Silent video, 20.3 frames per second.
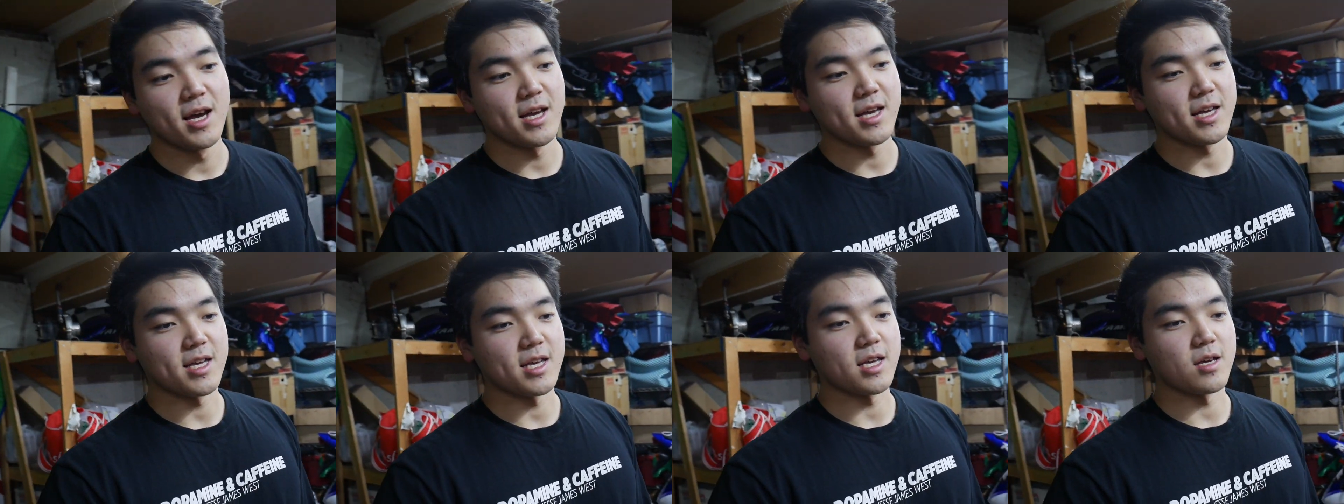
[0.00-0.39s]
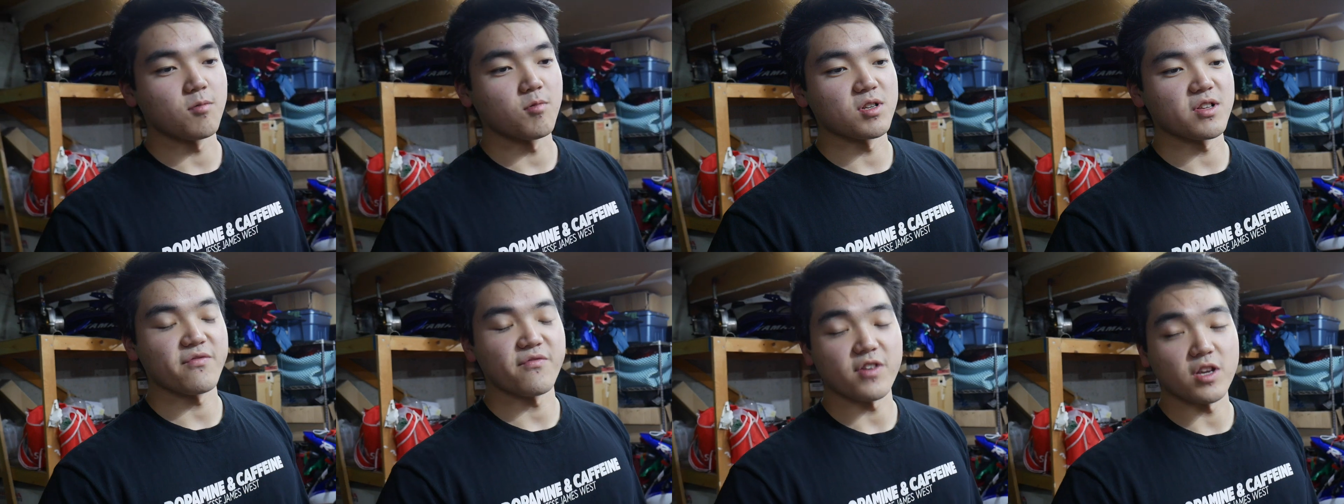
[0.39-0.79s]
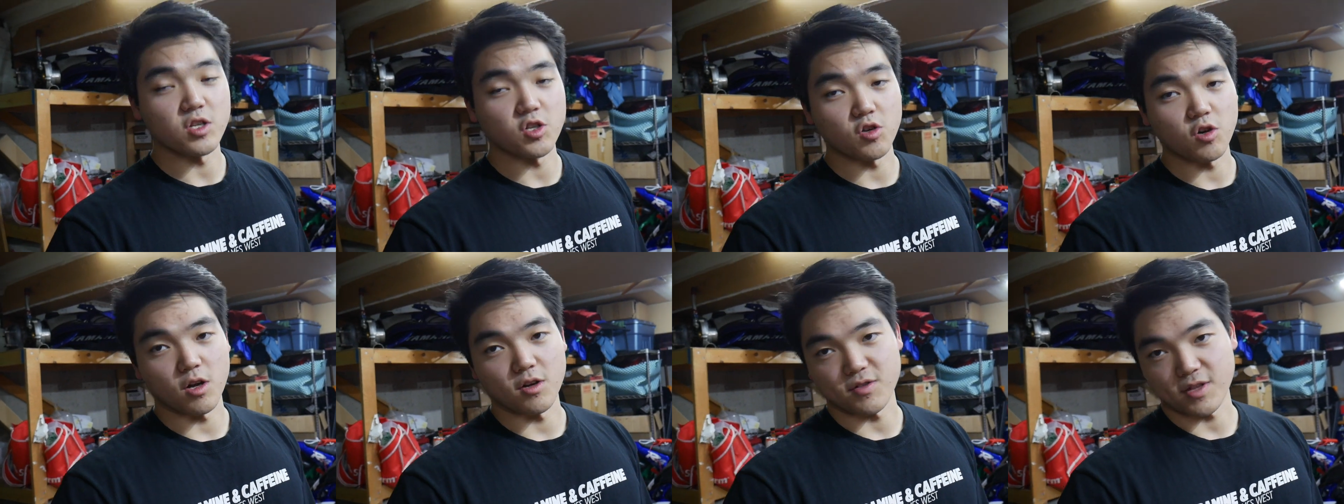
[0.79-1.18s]
He was
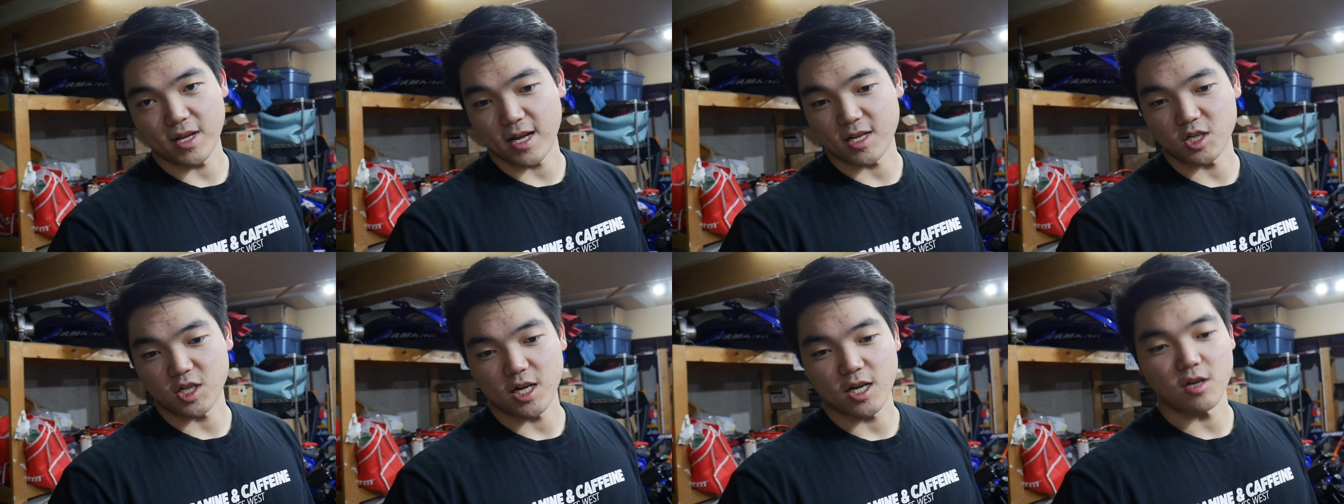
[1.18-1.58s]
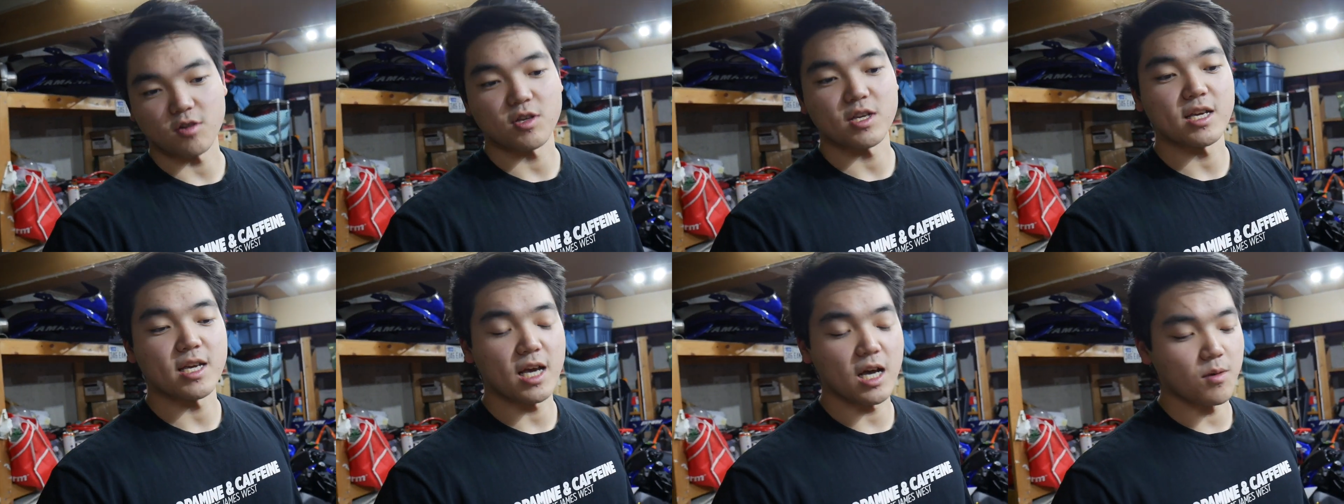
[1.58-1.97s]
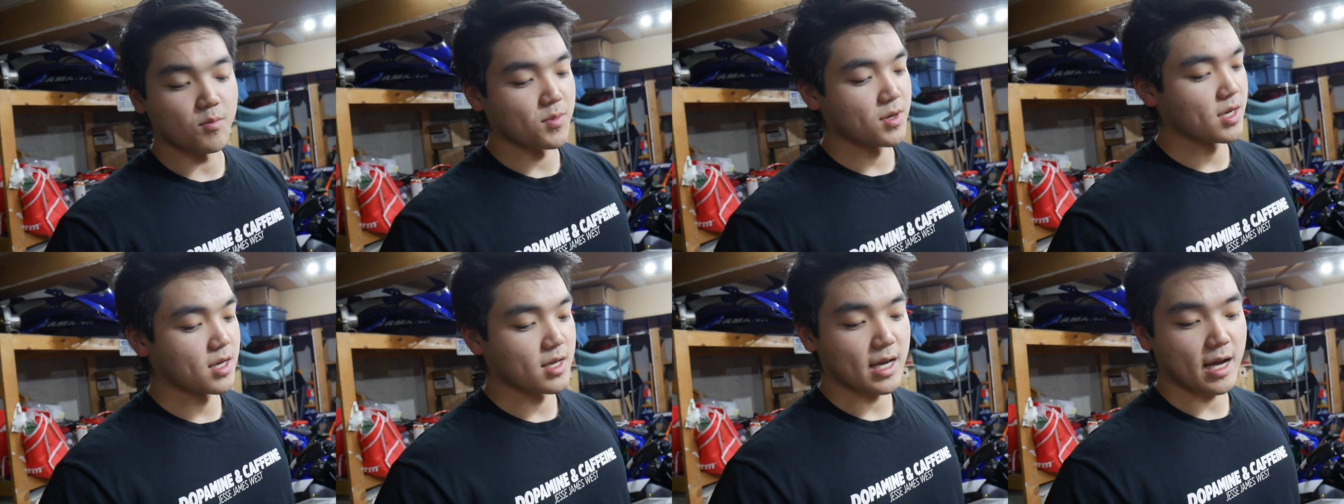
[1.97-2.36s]
featured on that channel. He helped
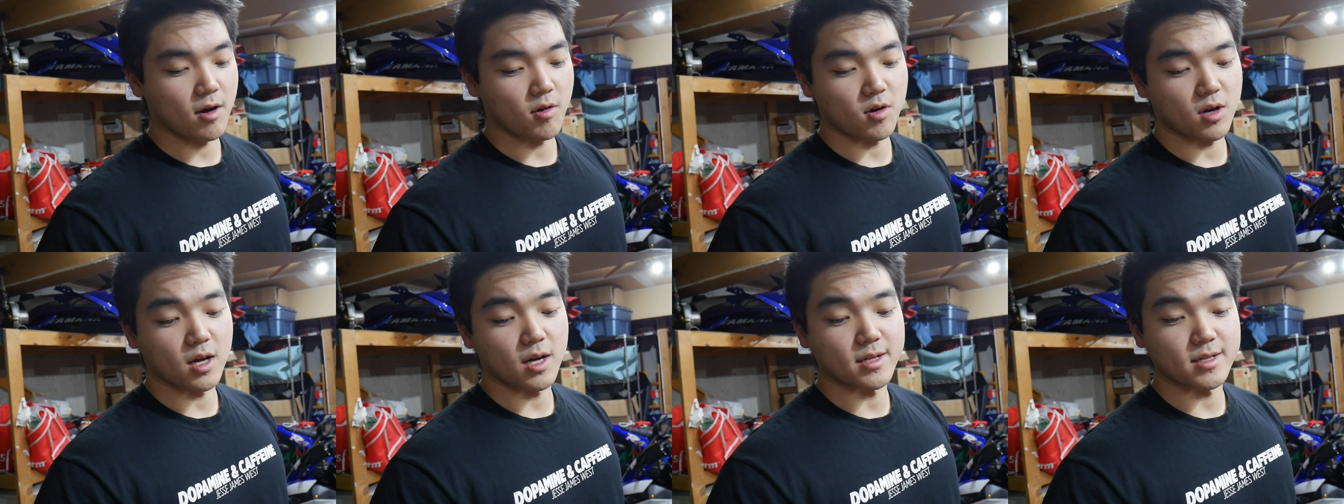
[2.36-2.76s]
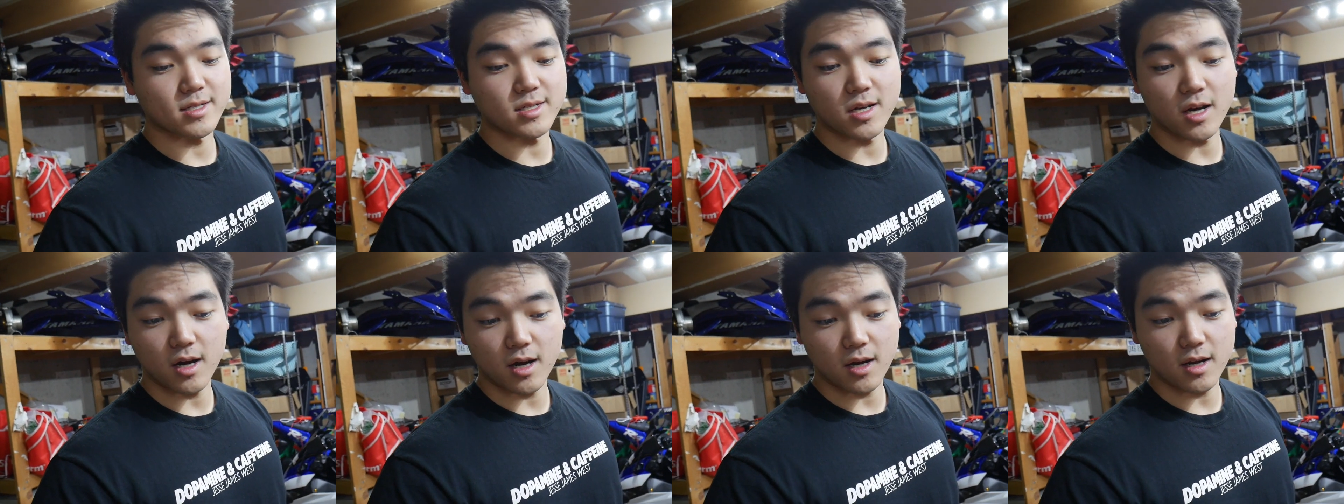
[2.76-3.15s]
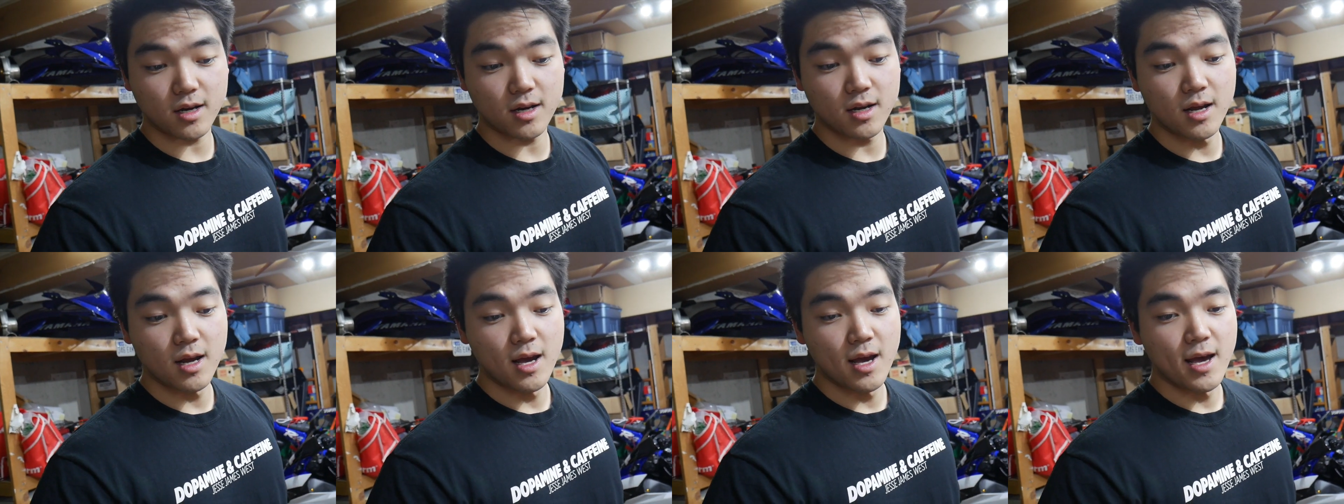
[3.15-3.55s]
me out a ton.